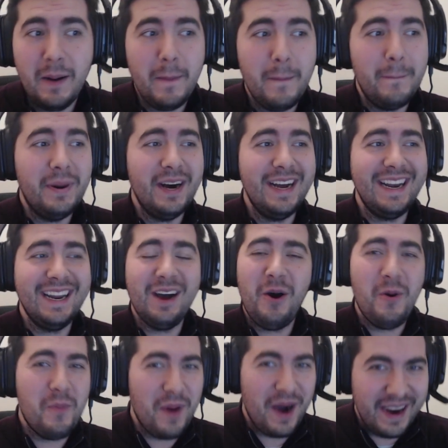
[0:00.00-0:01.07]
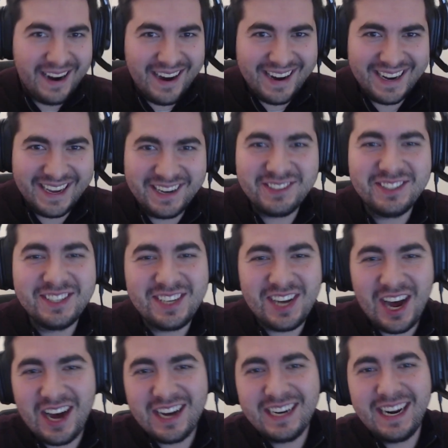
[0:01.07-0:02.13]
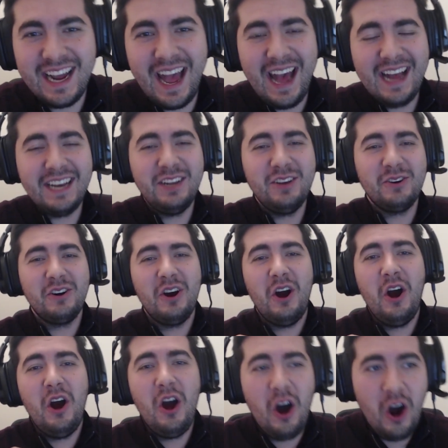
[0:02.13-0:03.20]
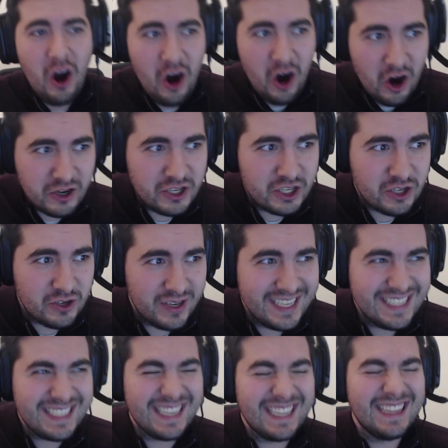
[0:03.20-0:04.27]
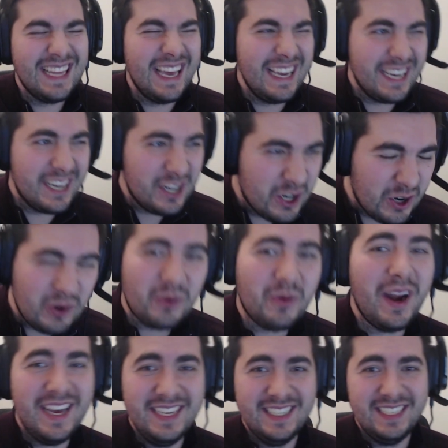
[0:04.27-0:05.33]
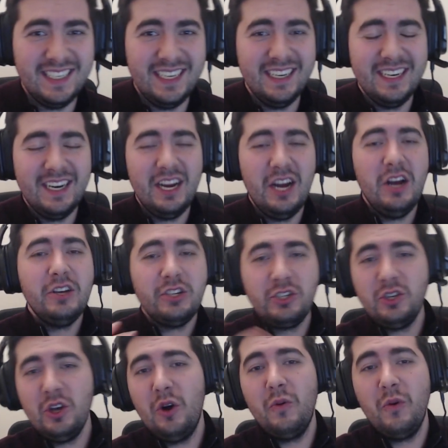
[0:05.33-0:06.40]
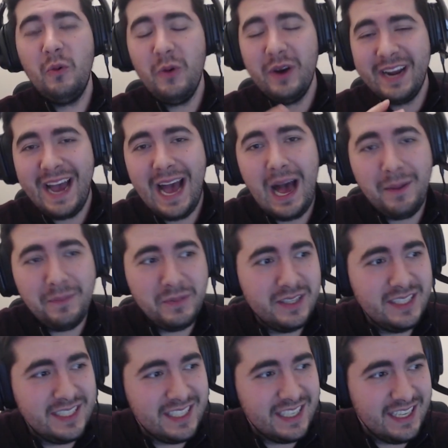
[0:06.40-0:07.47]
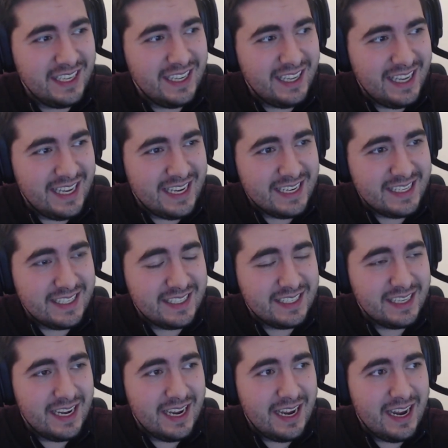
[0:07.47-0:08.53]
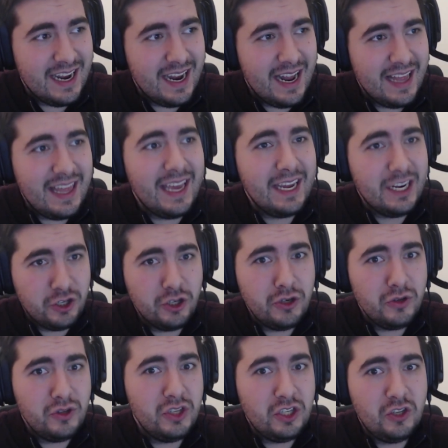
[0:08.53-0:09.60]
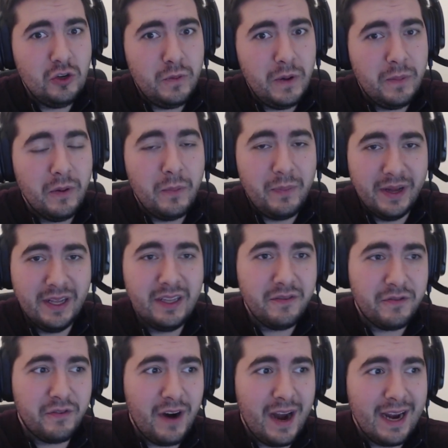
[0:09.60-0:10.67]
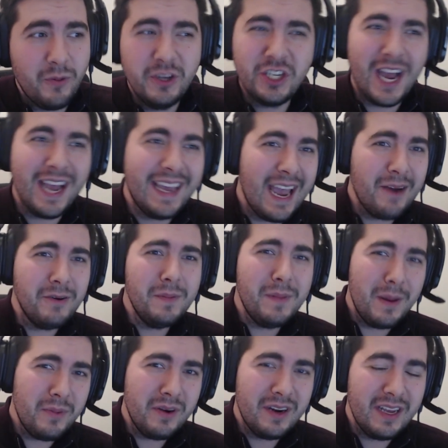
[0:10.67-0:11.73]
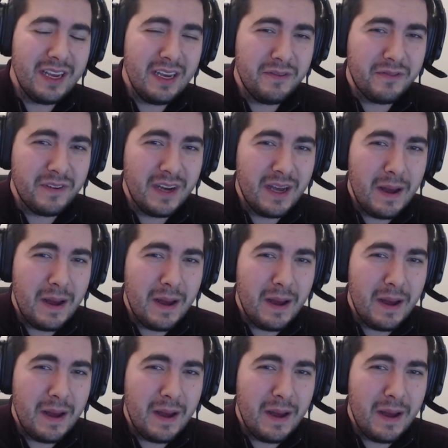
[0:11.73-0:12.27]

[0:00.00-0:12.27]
but oh my God, it'll tug at your heartstrings like crazy. So what happens is they introduce these two people, Bill and Frank, which I can't remember if